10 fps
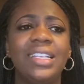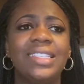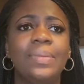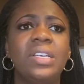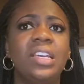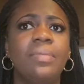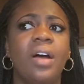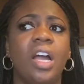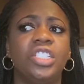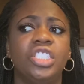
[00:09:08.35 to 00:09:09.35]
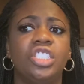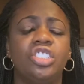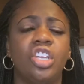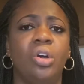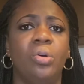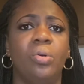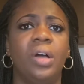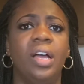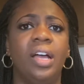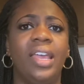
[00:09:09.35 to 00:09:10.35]
some of them are just so
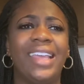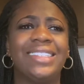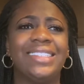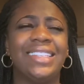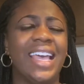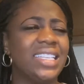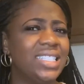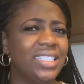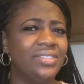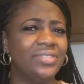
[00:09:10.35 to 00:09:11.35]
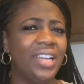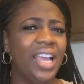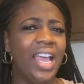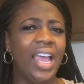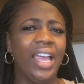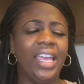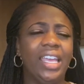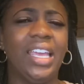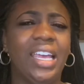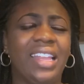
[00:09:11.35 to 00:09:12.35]
excessive.
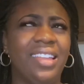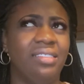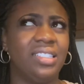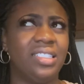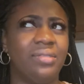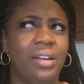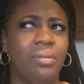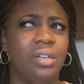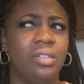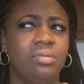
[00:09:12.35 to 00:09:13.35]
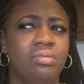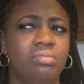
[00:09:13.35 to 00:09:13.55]
I think that's the right word.